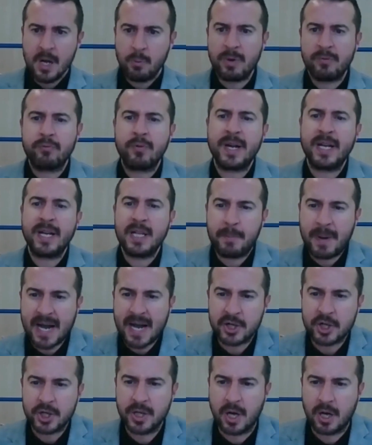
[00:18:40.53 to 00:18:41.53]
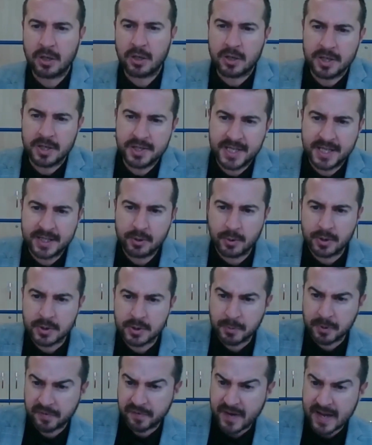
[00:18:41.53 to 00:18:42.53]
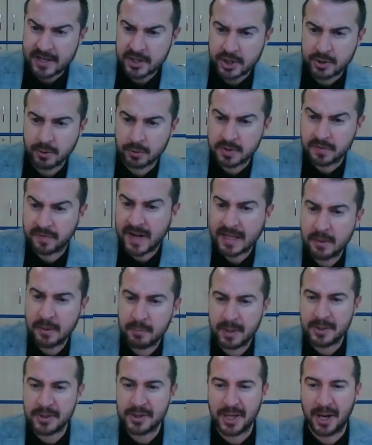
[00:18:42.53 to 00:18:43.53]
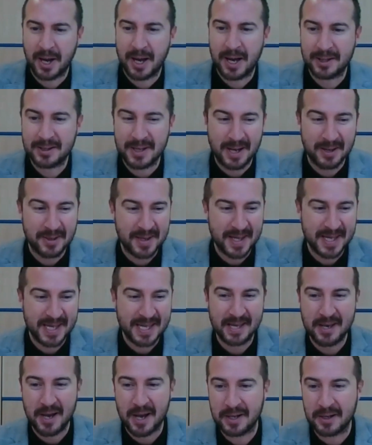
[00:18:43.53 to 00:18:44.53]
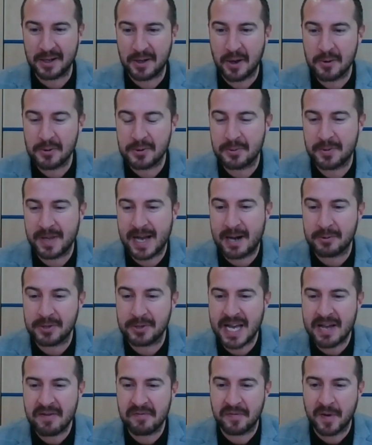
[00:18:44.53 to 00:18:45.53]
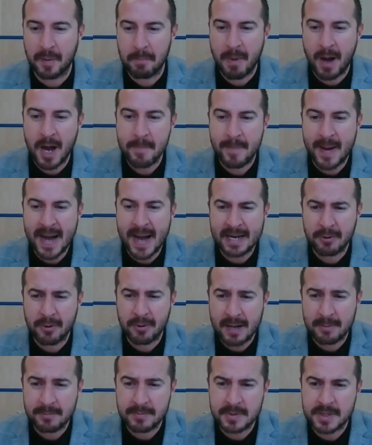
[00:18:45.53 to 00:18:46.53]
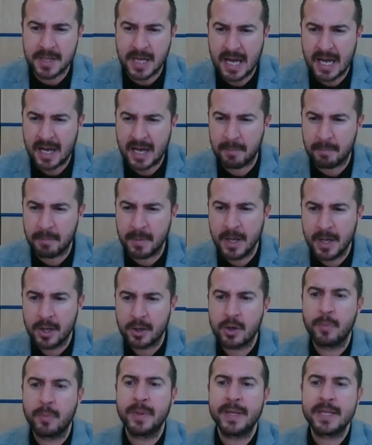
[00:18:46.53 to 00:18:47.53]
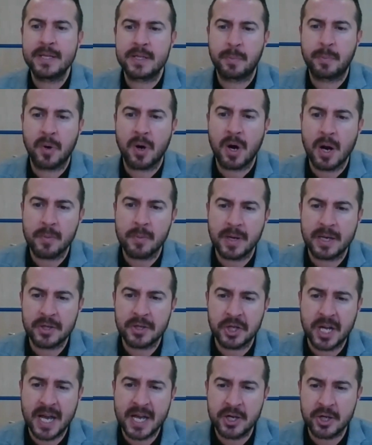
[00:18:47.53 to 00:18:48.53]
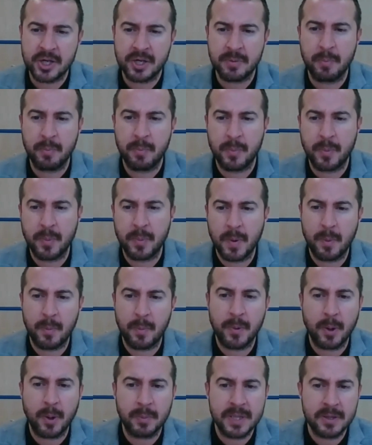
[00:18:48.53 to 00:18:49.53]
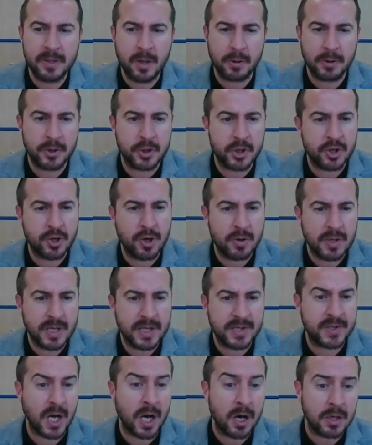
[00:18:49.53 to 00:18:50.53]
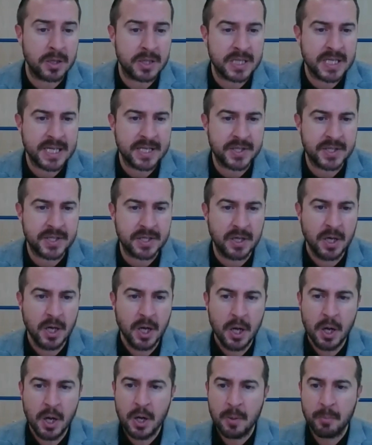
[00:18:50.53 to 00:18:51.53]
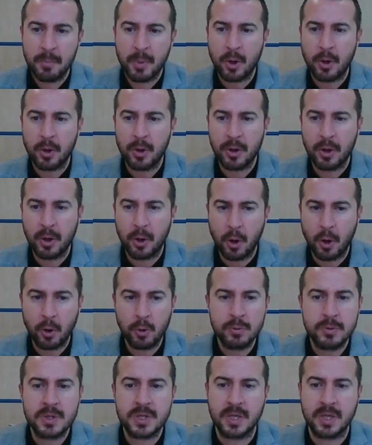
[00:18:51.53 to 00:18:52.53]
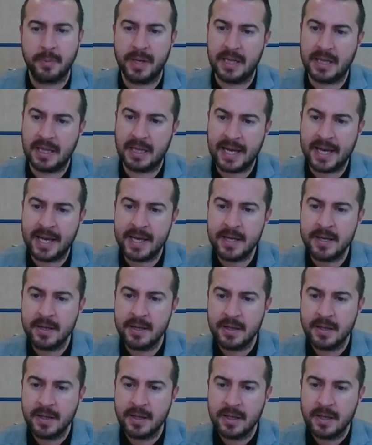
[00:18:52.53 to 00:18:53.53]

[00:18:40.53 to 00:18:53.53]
We're really passionate on continuous professional development. So I think it kind of goes without saying, from my background, coming into primary education, probably not the strongest artist, but ultimately